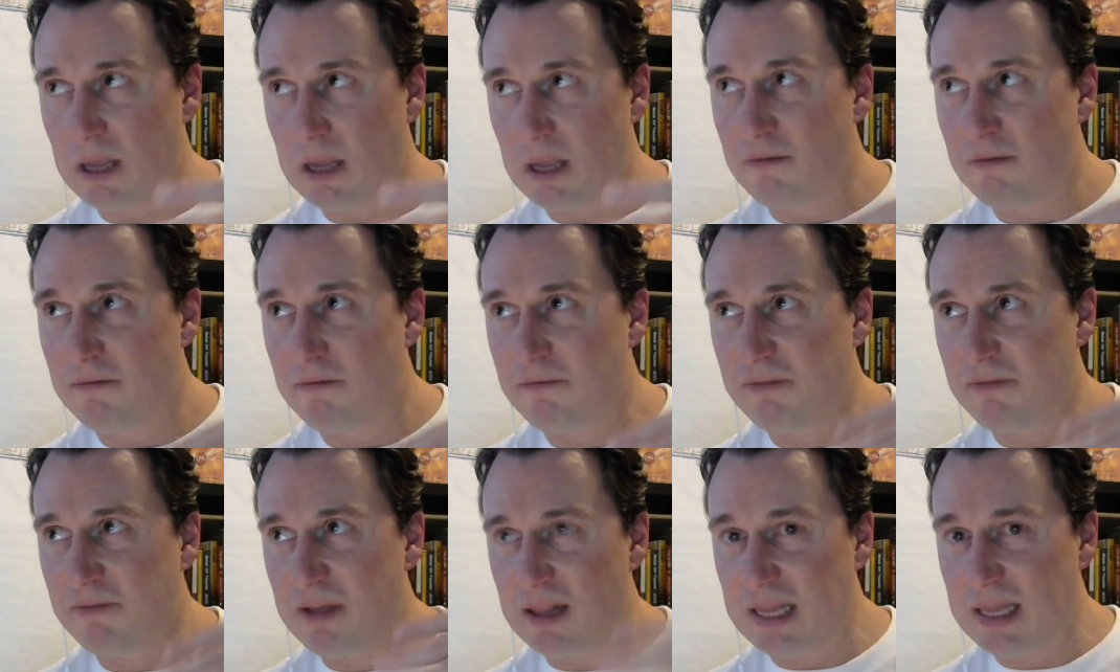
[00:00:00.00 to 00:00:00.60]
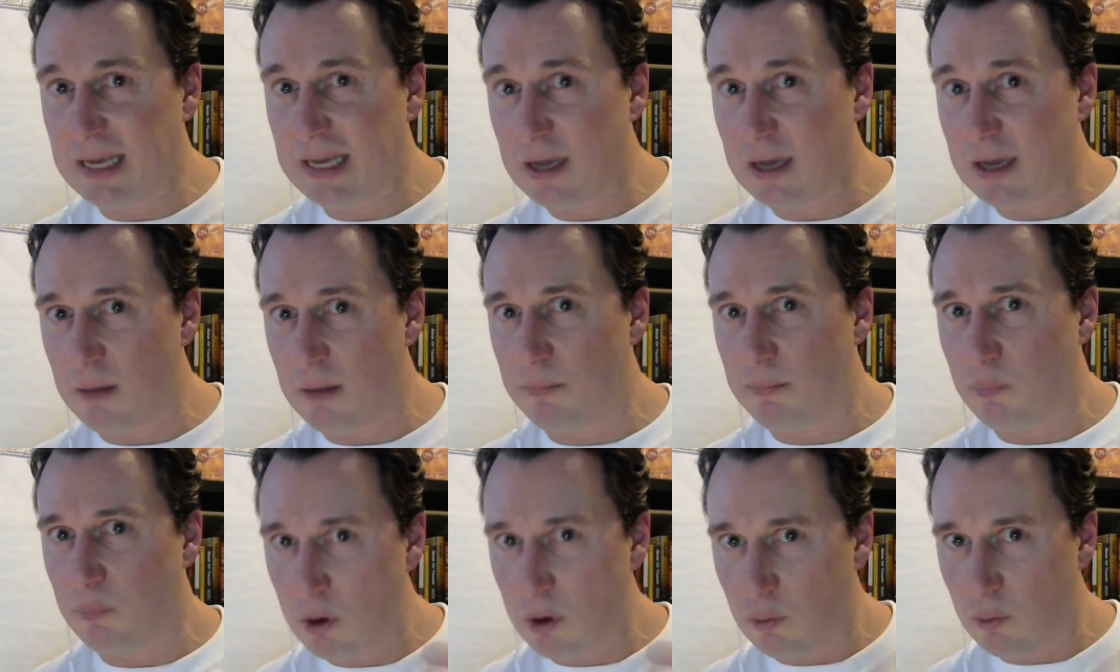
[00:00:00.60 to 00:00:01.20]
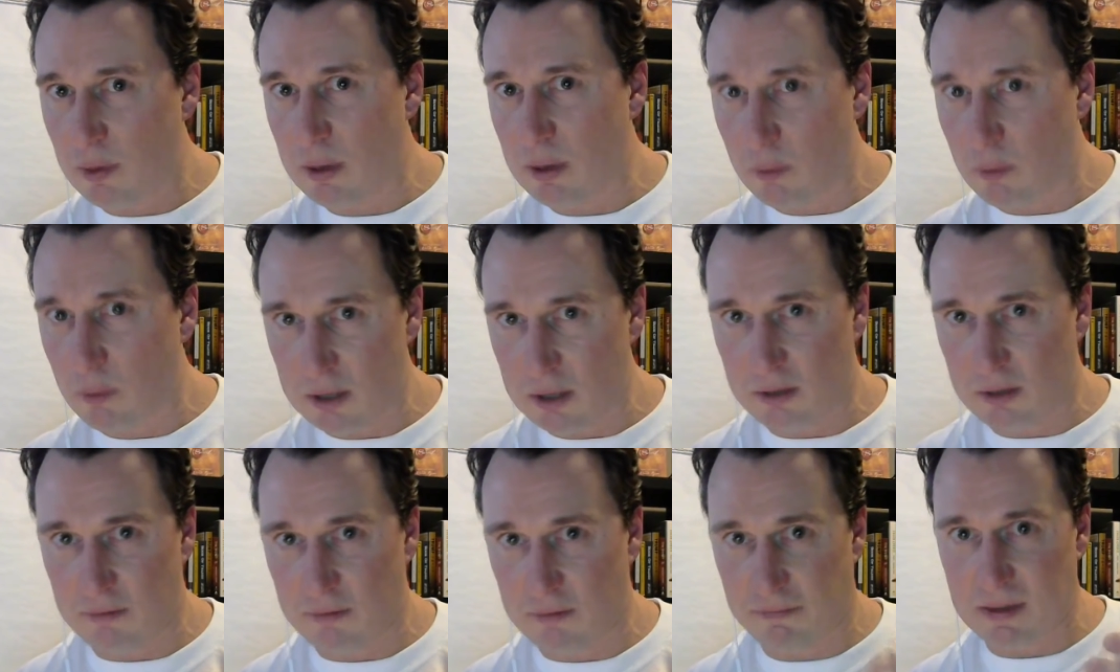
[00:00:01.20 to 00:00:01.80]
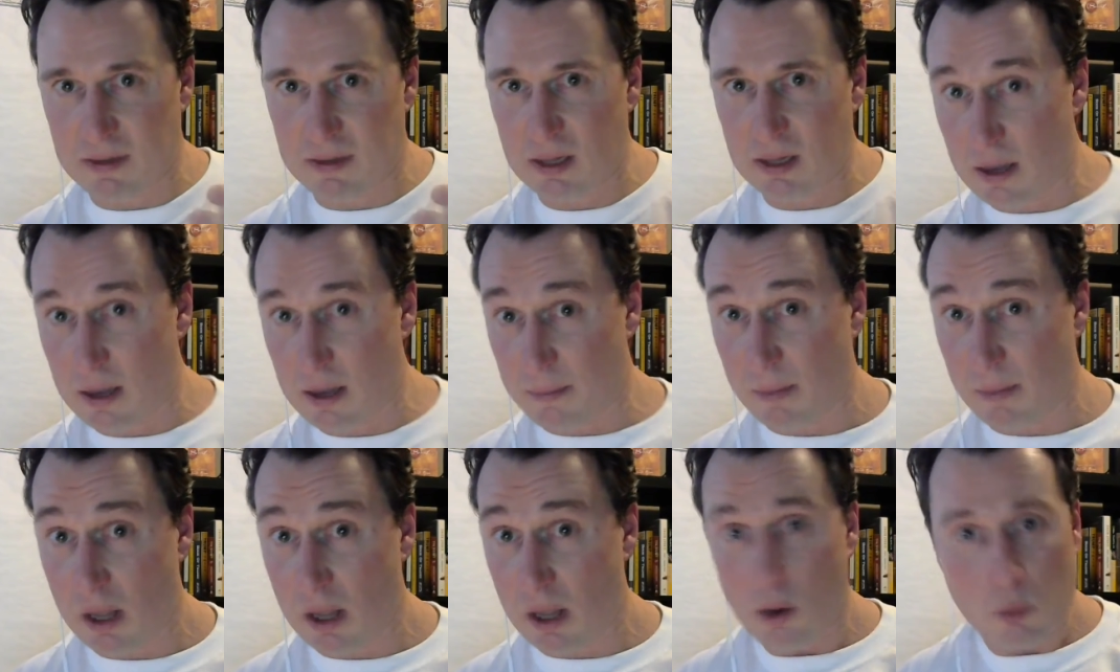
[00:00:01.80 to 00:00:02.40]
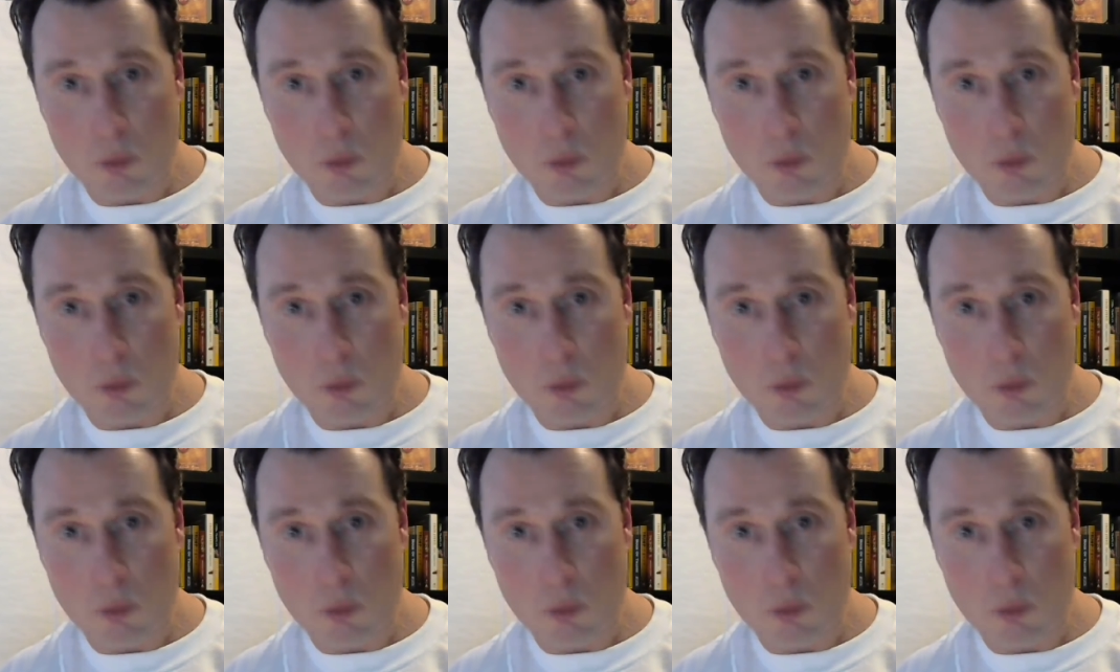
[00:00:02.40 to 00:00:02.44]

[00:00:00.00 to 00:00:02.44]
filling up what we want to fill up,